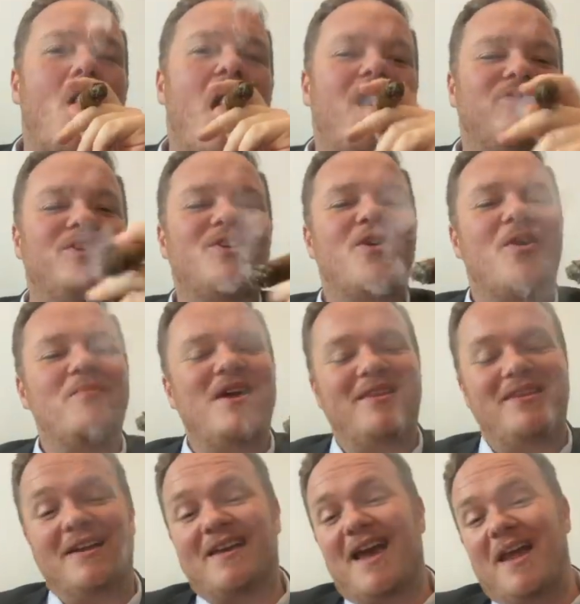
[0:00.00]
the comment
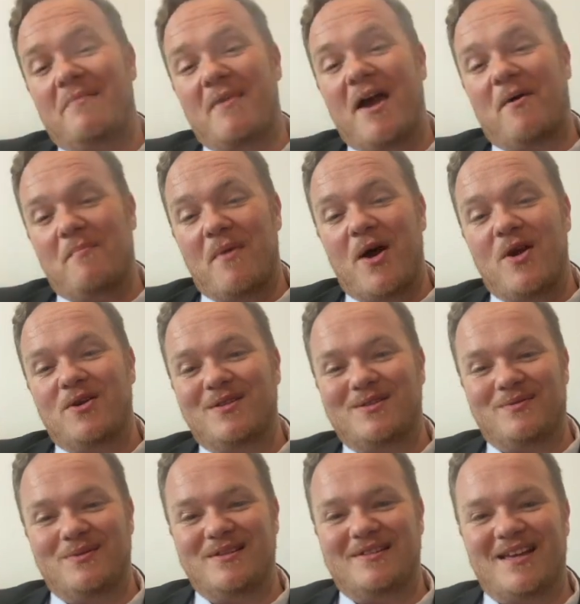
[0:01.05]
that came out most
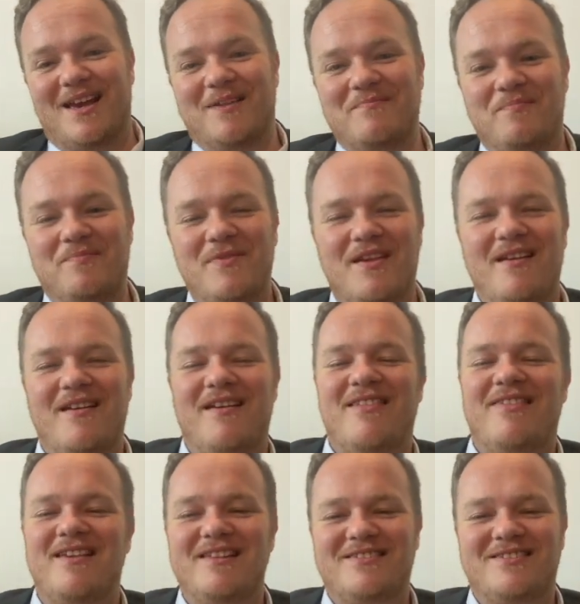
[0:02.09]
was
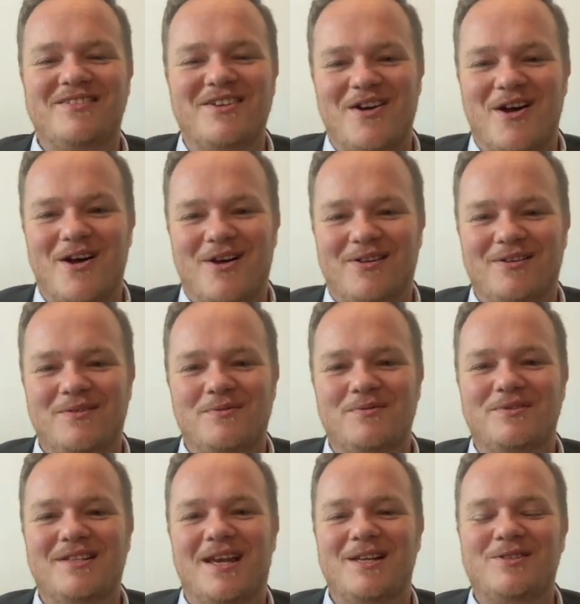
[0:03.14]
this cigar will
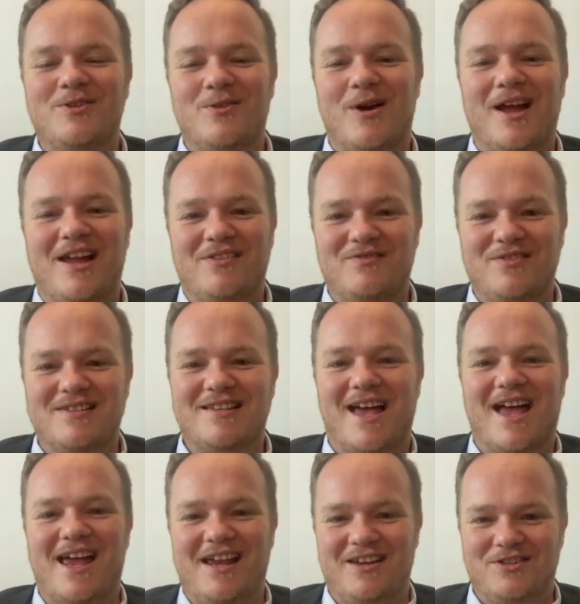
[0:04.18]
taste great if it's
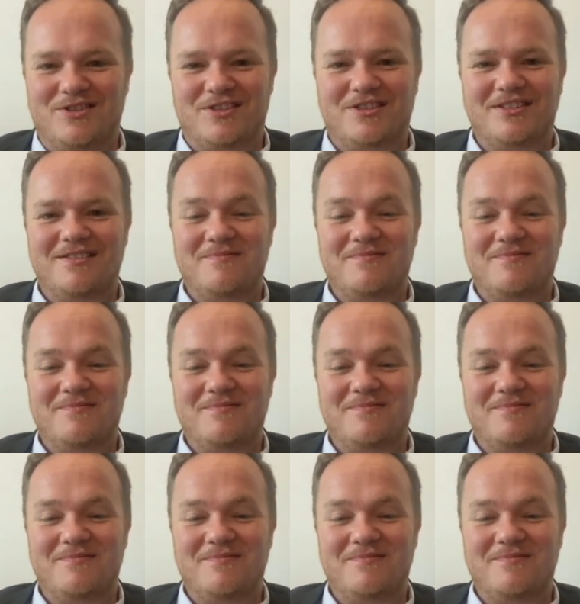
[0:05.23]
aged.